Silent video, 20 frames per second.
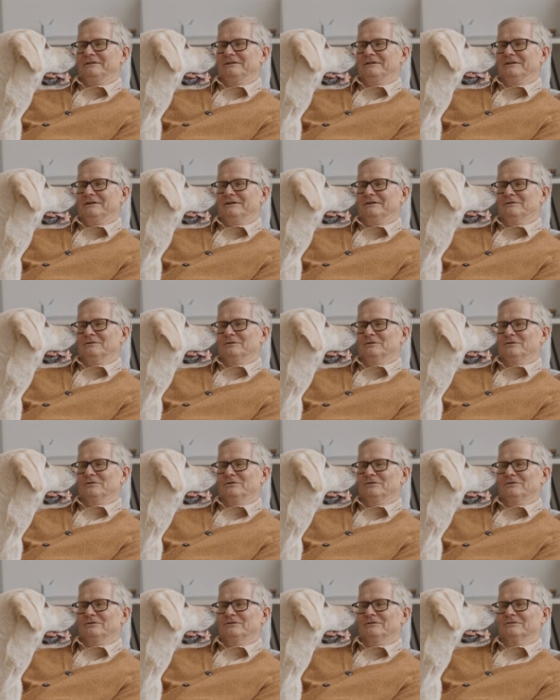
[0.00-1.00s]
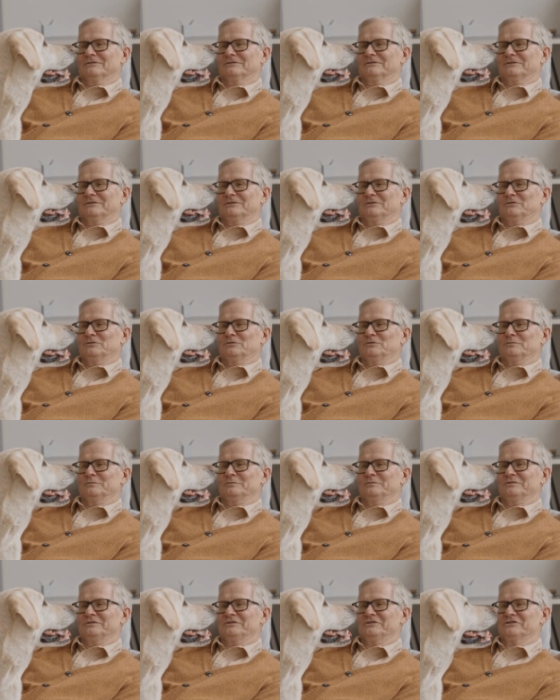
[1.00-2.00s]
they spread across the globe and became
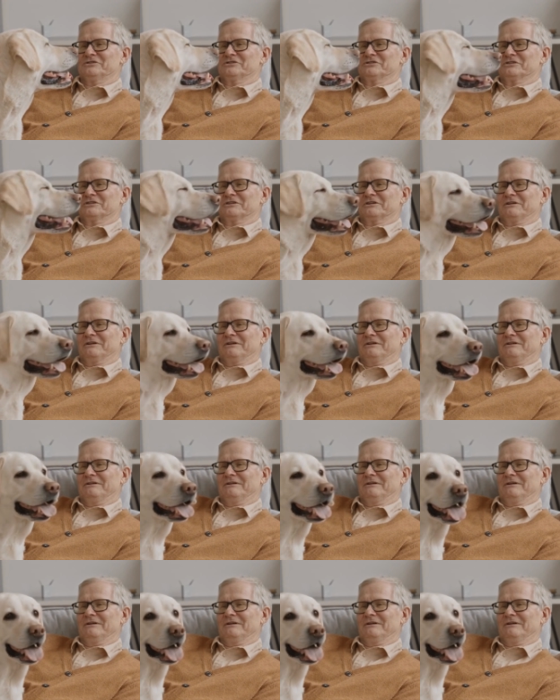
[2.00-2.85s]
household pets,